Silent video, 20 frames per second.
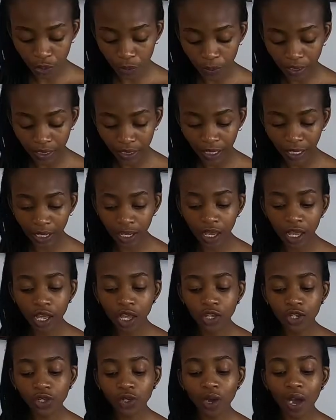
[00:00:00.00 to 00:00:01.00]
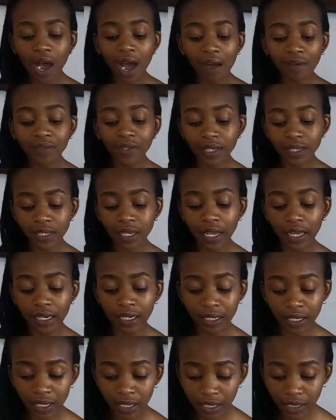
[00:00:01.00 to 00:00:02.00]
showing there. So after
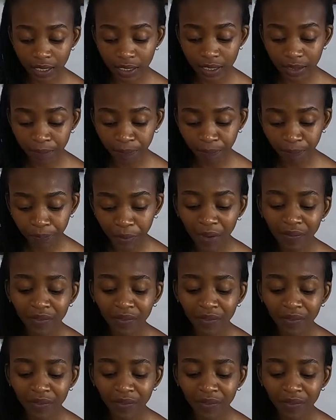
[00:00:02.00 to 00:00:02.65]
17 years,